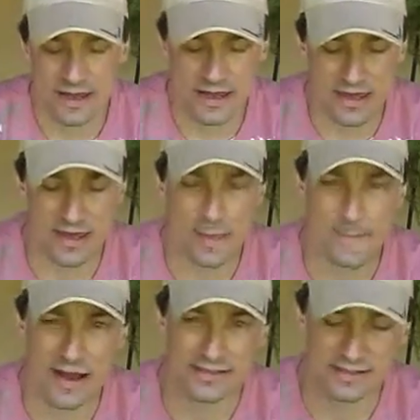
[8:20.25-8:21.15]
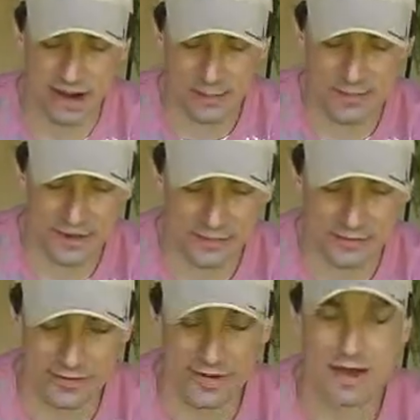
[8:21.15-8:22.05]
He impacts young
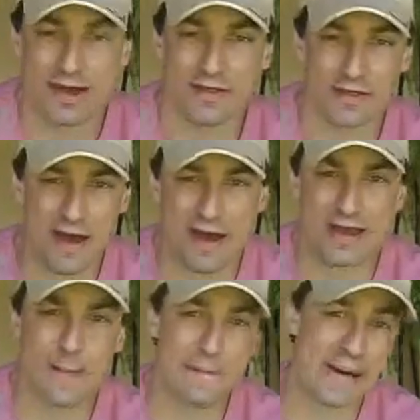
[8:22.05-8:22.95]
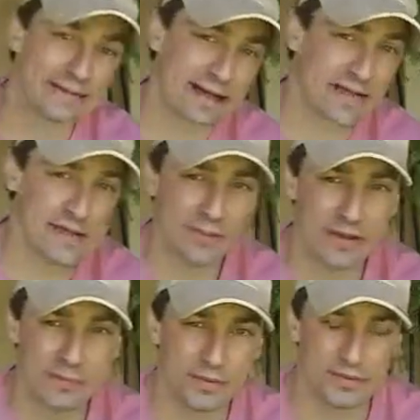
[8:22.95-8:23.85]
people, they impact other
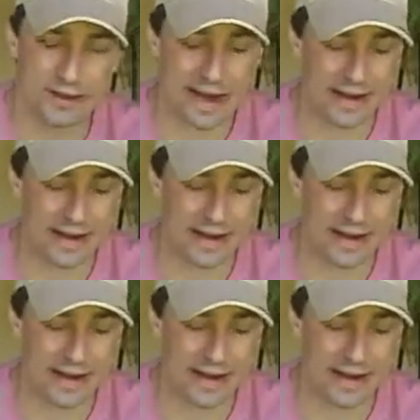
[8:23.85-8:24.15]
people,